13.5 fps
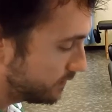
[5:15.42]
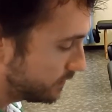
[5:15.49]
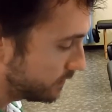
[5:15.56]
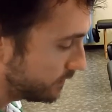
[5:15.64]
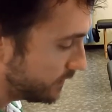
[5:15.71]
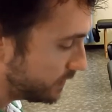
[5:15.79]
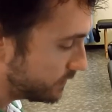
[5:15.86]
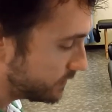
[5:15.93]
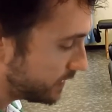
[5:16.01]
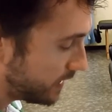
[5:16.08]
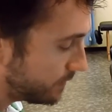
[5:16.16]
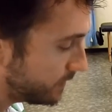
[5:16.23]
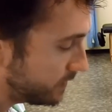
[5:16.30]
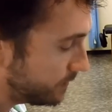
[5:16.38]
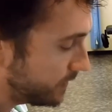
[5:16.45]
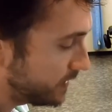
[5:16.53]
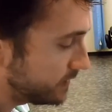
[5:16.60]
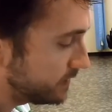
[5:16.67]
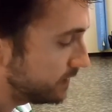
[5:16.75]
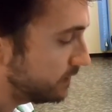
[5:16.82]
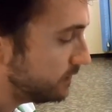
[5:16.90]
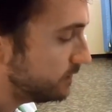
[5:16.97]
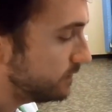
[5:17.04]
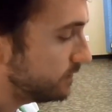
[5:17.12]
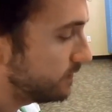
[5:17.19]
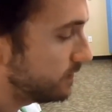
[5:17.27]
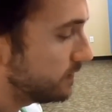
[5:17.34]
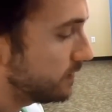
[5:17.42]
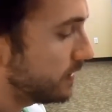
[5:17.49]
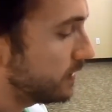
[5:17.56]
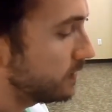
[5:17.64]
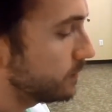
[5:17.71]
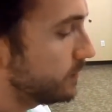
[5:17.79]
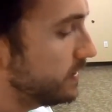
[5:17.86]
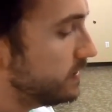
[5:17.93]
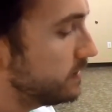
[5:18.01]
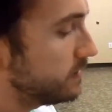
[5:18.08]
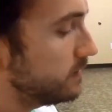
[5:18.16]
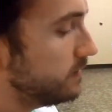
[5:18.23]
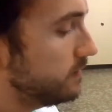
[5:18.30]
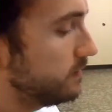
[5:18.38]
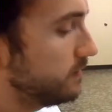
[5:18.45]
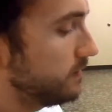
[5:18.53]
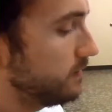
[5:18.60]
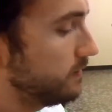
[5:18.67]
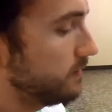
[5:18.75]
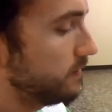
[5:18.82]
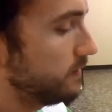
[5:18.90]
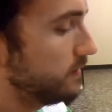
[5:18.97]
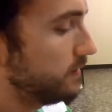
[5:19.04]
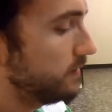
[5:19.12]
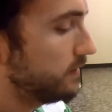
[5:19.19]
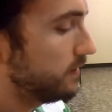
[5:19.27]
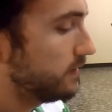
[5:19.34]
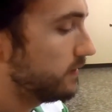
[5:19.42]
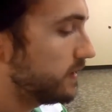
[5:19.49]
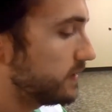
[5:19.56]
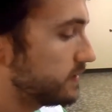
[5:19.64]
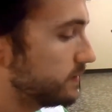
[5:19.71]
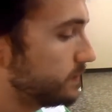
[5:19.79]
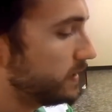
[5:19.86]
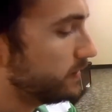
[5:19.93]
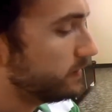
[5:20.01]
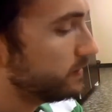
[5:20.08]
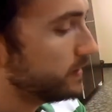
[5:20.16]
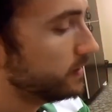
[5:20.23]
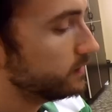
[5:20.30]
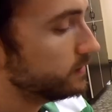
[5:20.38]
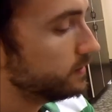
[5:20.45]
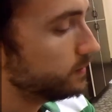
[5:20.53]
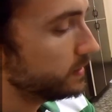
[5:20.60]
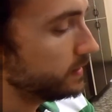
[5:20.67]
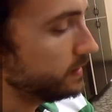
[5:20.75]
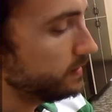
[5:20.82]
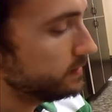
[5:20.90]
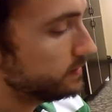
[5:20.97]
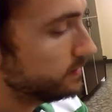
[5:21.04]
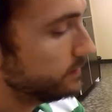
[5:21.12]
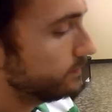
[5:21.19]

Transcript: levator scapula by itself, I'll pin that superior angle in place,